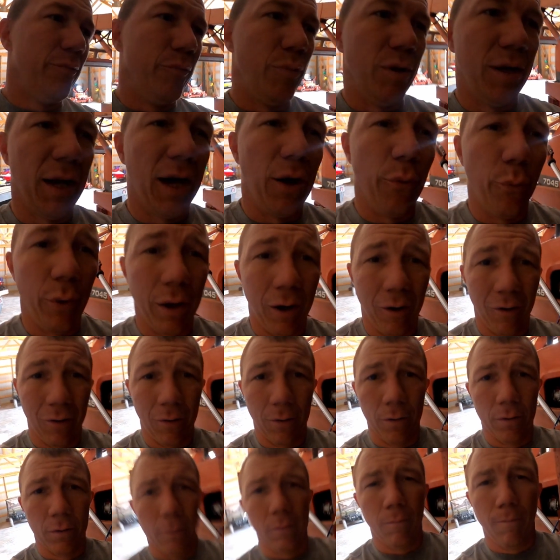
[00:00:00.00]
but not well.
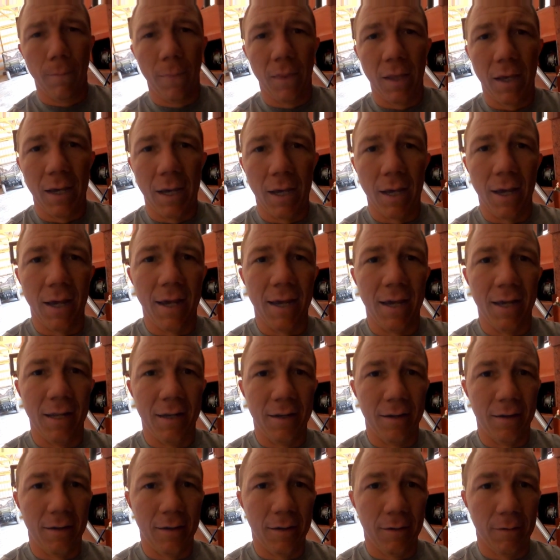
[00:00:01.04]

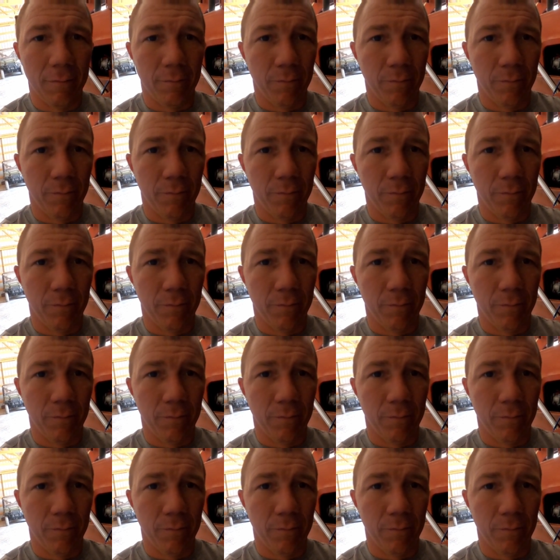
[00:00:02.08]
And